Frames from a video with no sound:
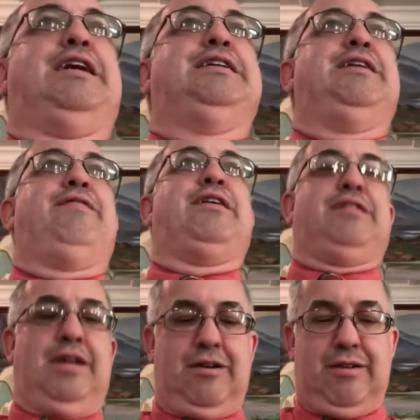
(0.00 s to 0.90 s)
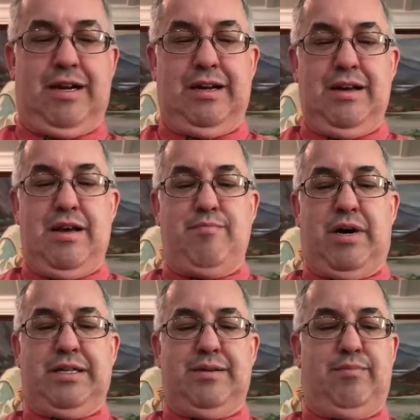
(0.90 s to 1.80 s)
scientific theory
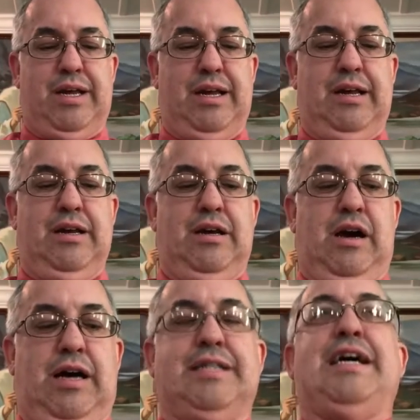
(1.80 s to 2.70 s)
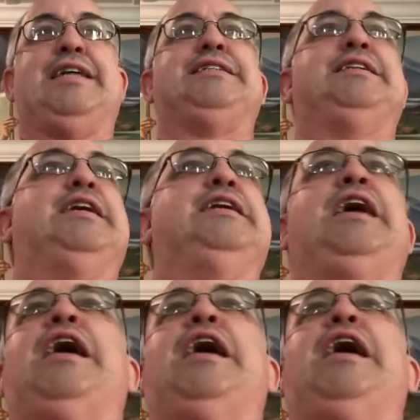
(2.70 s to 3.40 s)
must be uh, tested